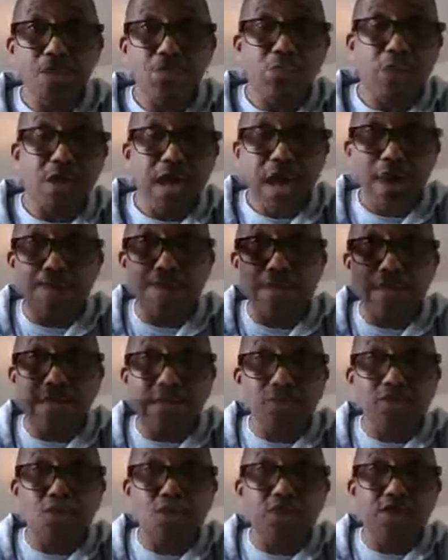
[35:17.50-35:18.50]
We are
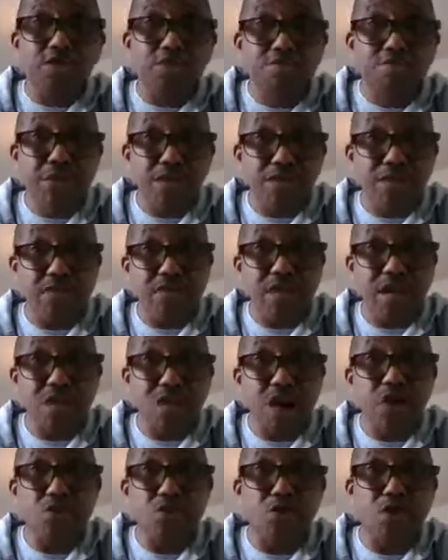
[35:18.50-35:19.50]
building all these bridges
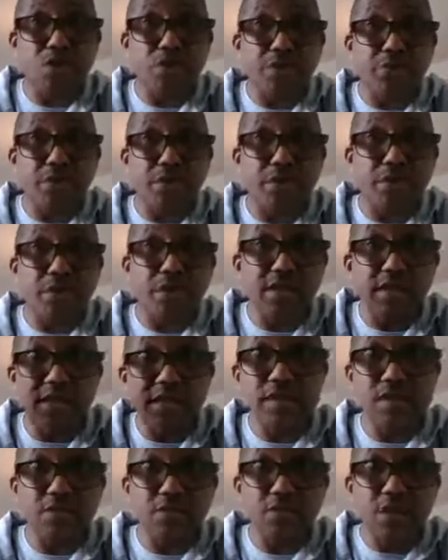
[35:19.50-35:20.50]
around the country,
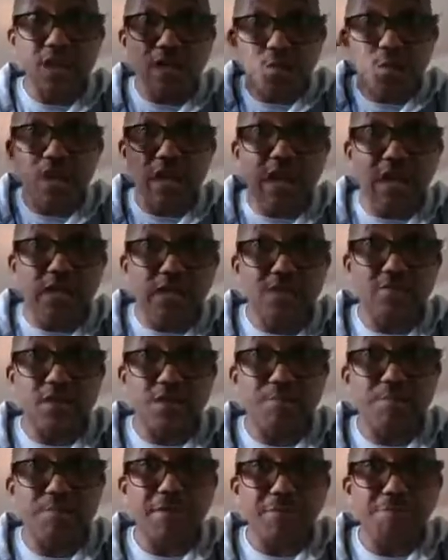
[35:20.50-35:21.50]
thinking that we are
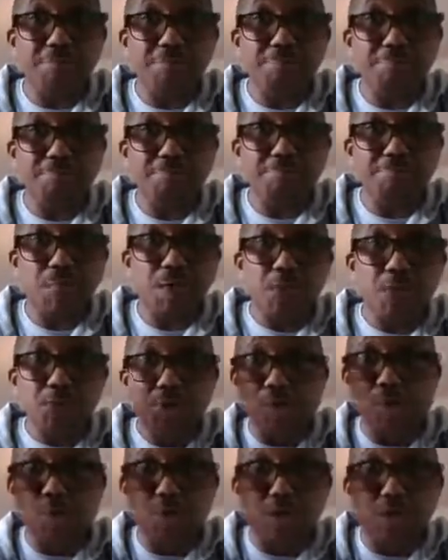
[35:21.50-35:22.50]
developing,
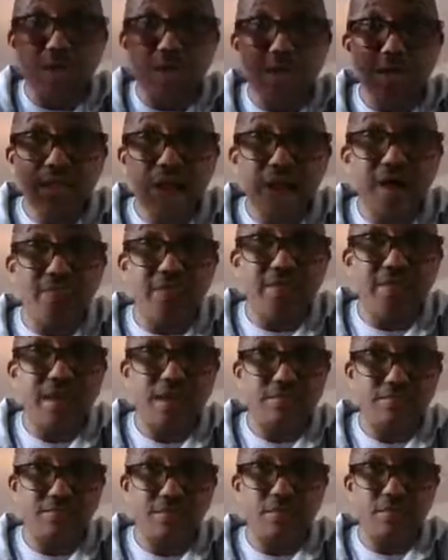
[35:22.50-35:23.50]
but we have
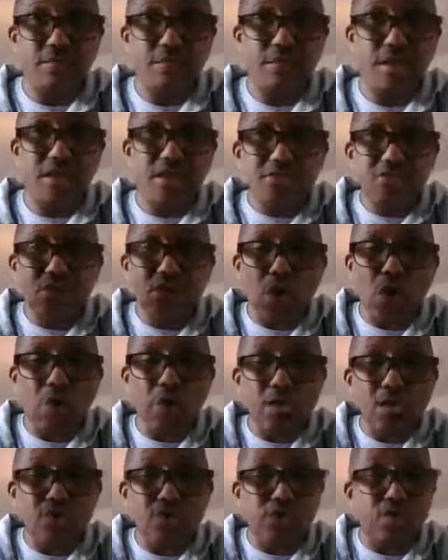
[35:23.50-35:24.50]
never done
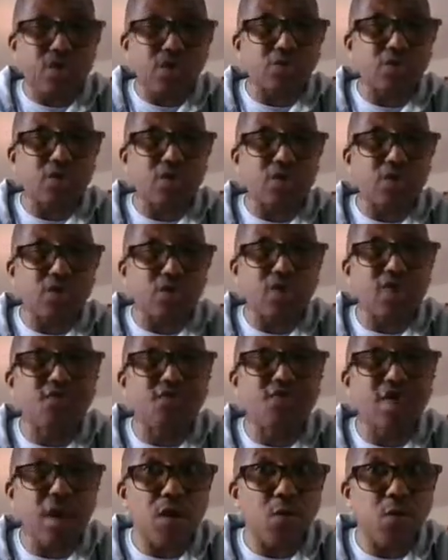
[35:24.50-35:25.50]
a national security
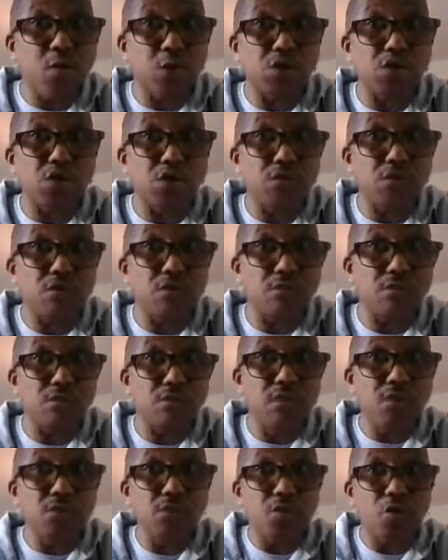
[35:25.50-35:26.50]
evaluation
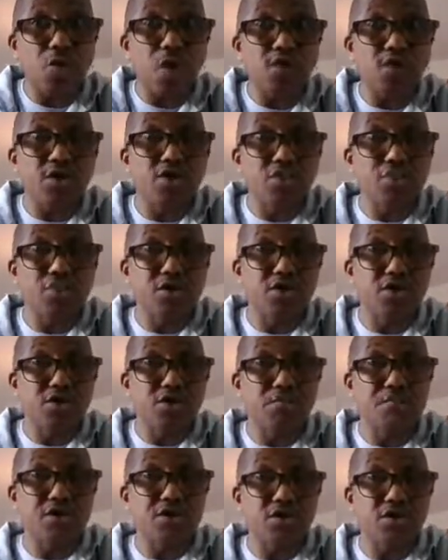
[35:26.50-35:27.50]
to all these
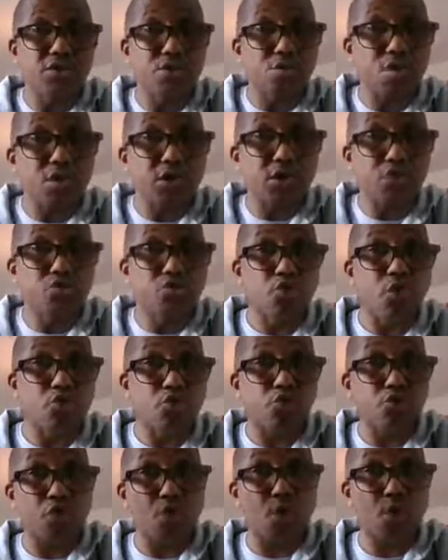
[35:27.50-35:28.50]
bridges, what it
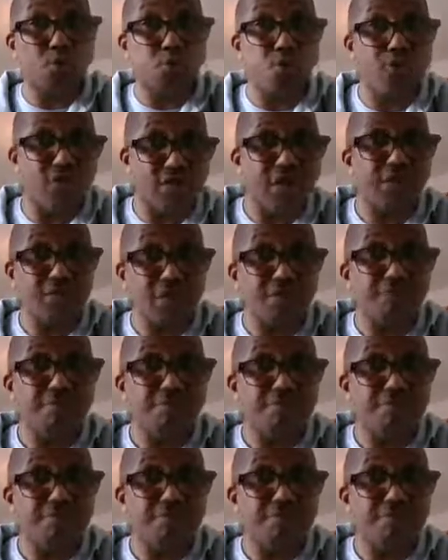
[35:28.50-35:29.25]
does to our sovereignty.